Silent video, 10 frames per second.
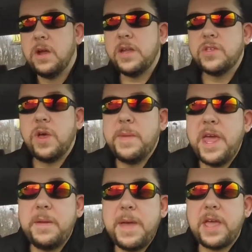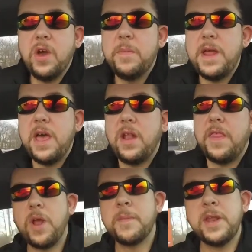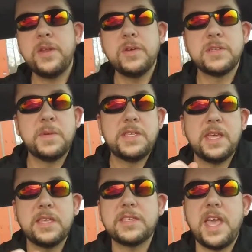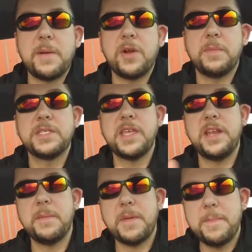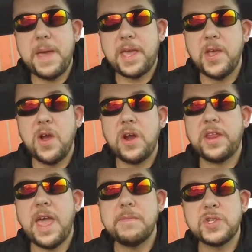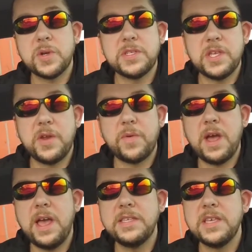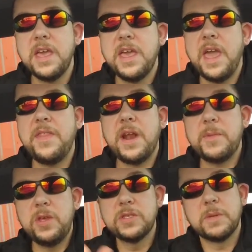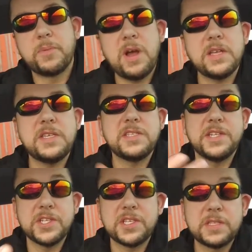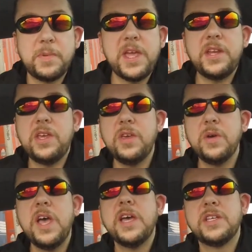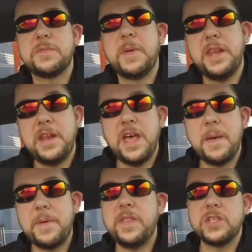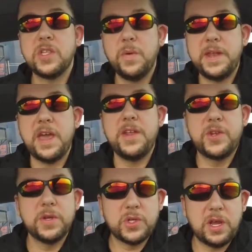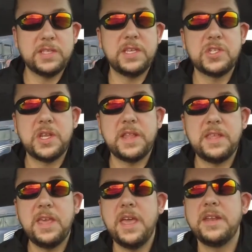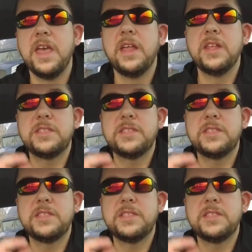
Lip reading: All right, so I'm headed back home now, but what I'm gonna do is I'm gonna take this camera and I'm gonna set it up in my backyard, capture a sunrise, and then I'm gonna use the process I just explained to you to speed it up and then slow it down into a transition at the end.